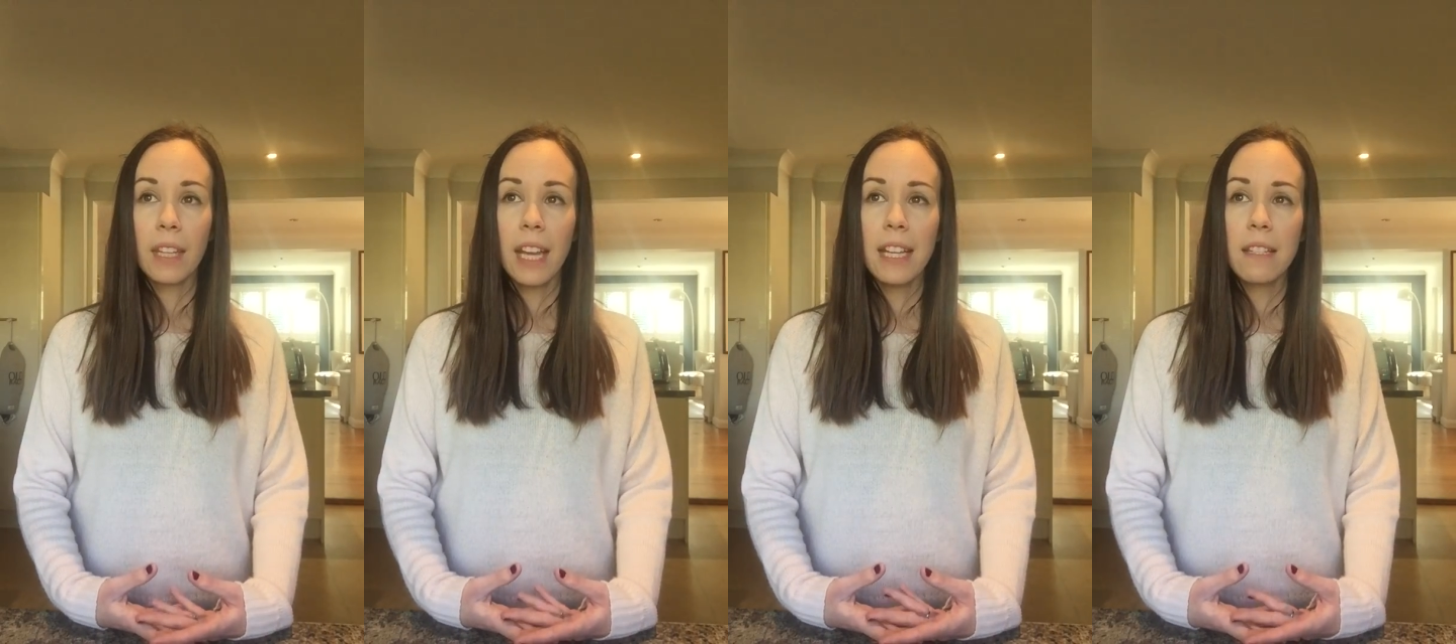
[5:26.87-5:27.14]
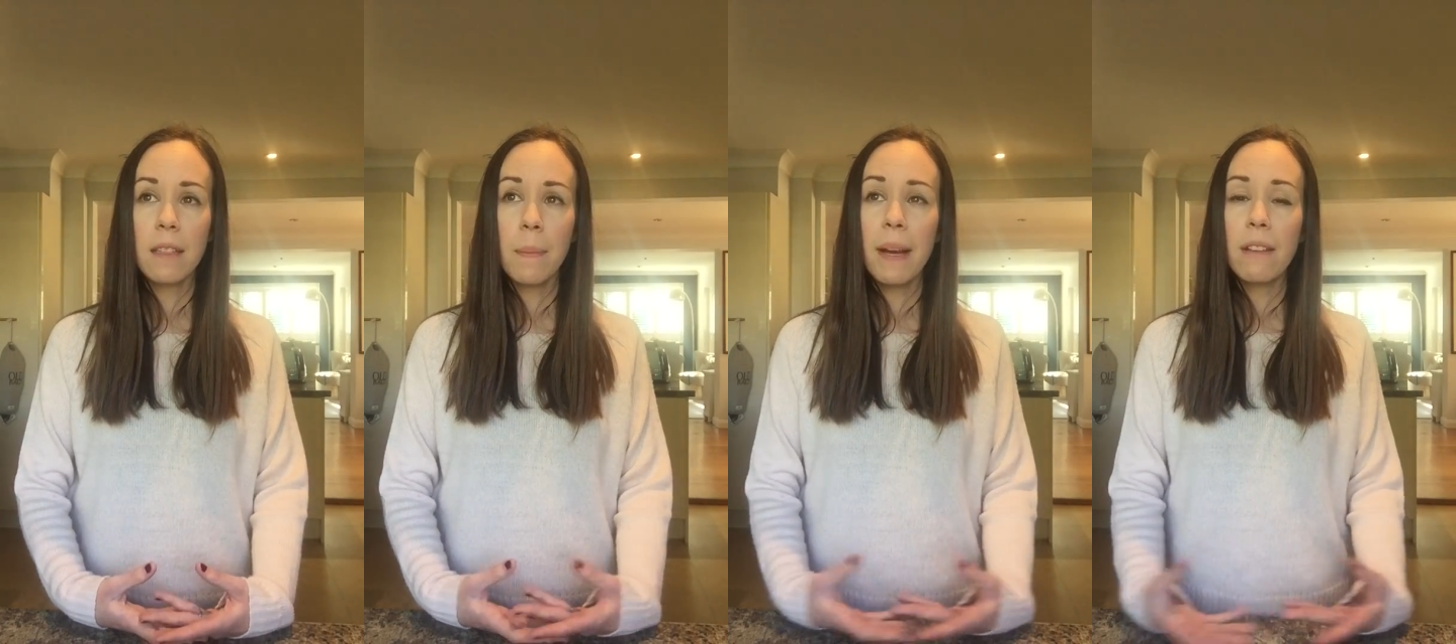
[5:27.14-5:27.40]

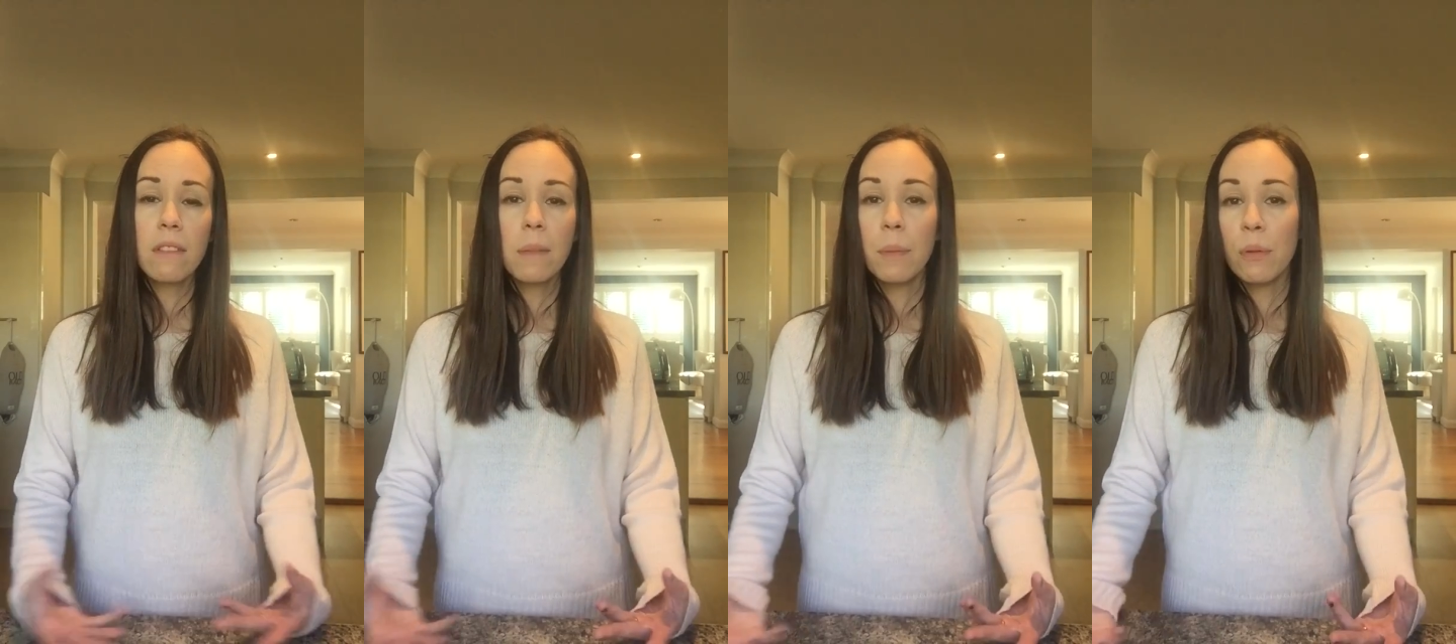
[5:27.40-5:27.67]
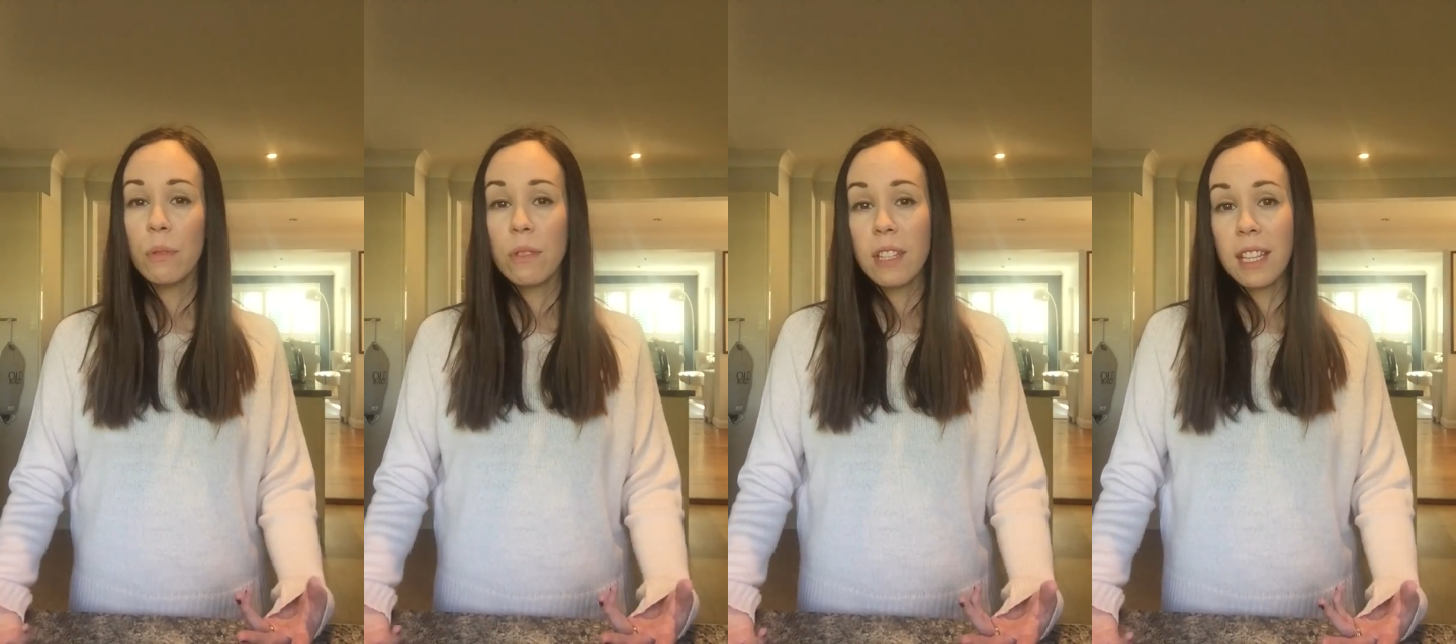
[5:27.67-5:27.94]
And it's about
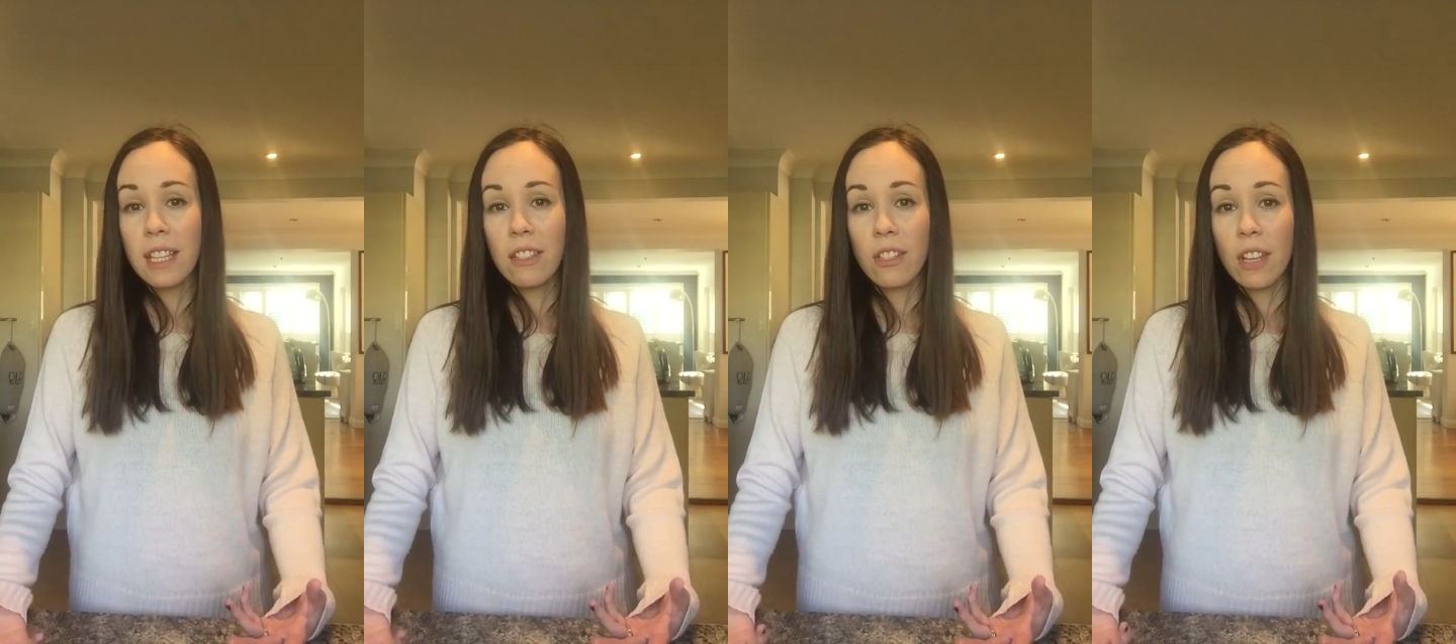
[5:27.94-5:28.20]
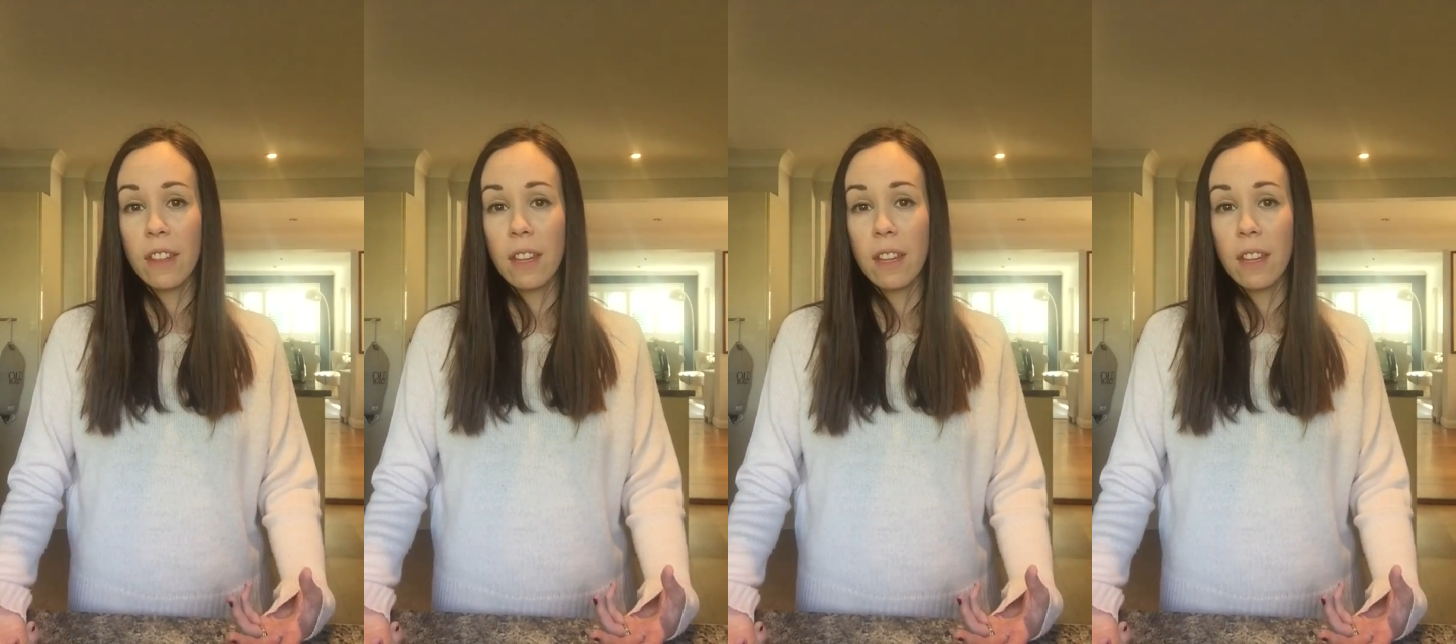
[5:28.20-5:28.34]
supporting each